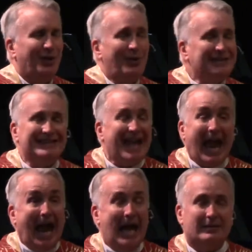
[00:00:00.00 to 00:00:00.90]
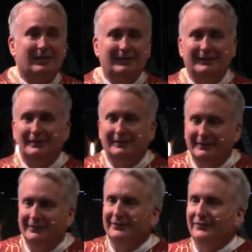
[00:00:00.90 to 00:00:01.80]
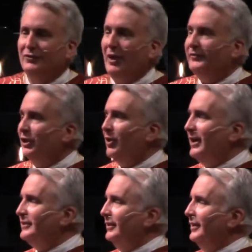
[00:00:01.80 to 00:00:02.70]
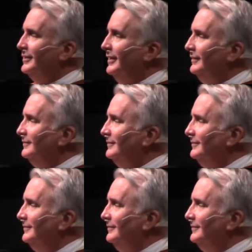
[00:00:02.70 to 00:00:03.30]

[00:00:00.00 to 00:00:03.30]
What's that? Drives you crazy, doesn't it?